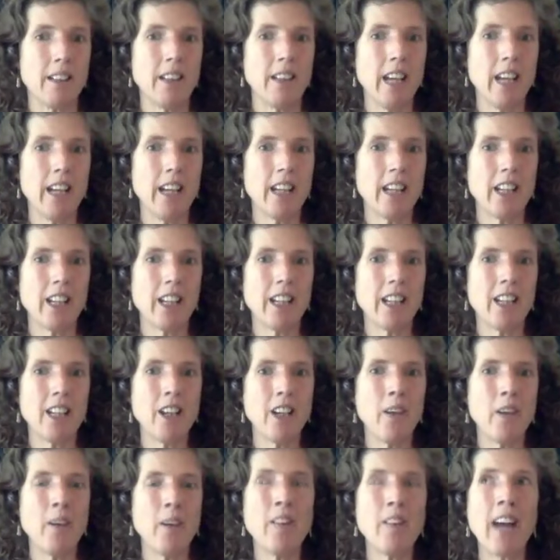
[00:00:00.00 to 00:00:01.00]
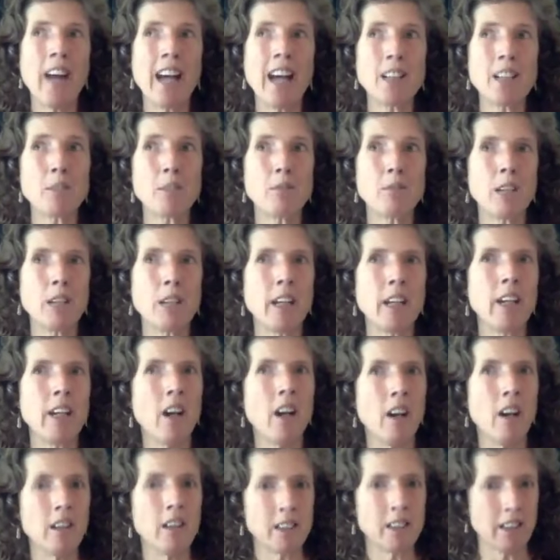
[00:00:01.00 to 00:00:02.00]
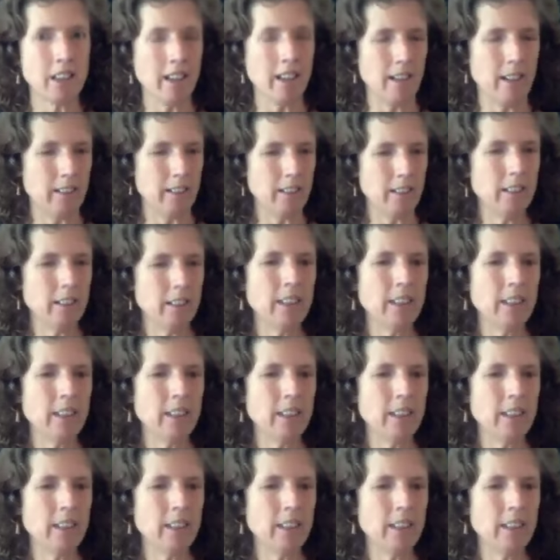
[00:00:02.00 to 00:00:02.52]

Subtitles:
like, you know, and that's really hard to